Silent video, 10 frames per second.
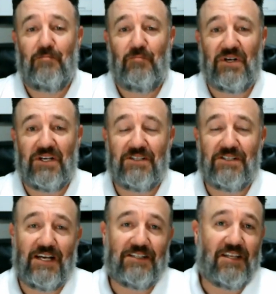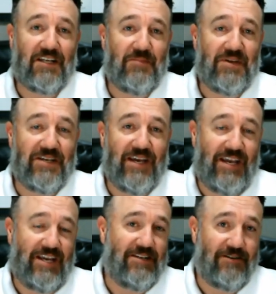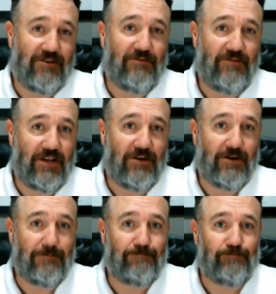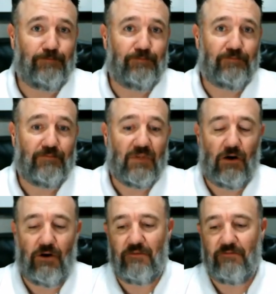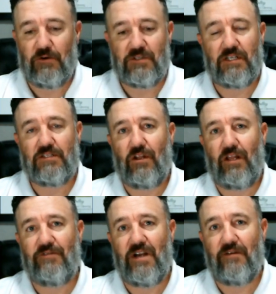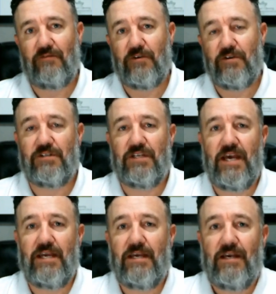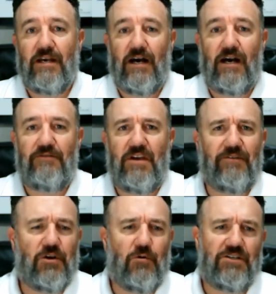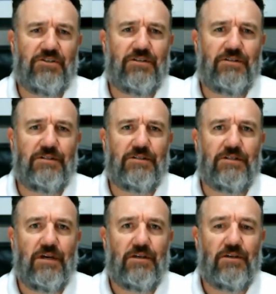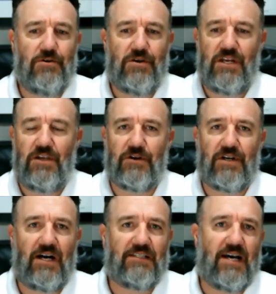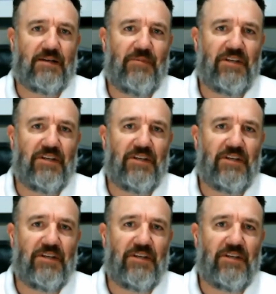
because that's going to be a different figure. All right, folks, that's all I've got for you today. If you have any questions, you can either contact me